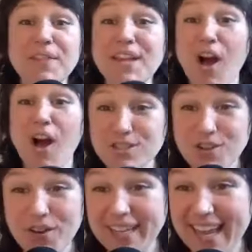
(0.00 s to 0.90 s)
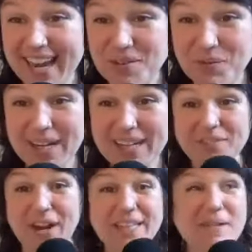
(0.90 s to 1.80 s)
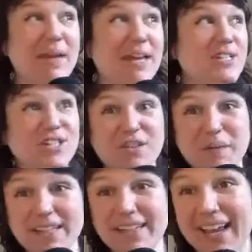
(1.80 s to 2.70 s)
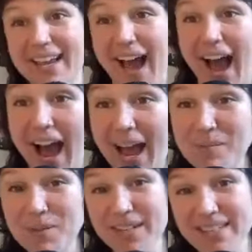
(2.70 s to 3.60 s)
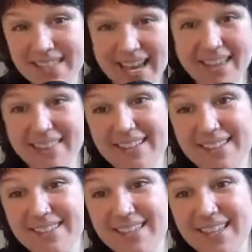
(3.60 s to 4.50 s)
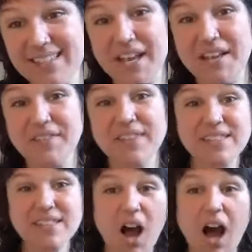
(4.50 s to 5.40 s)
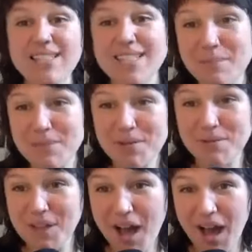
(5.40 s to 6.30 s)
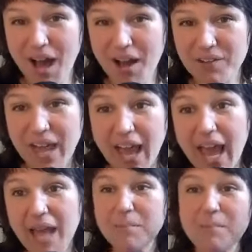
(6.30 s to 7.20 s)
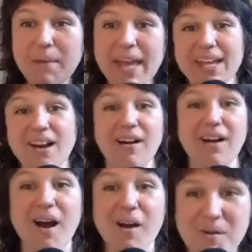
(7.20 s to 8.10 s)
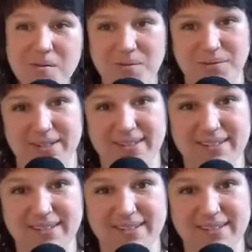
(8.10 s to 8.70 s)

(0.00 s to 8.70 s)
but then also again, rec- reclamation of being like, I'm gonna take this these this concept of love and make it our own.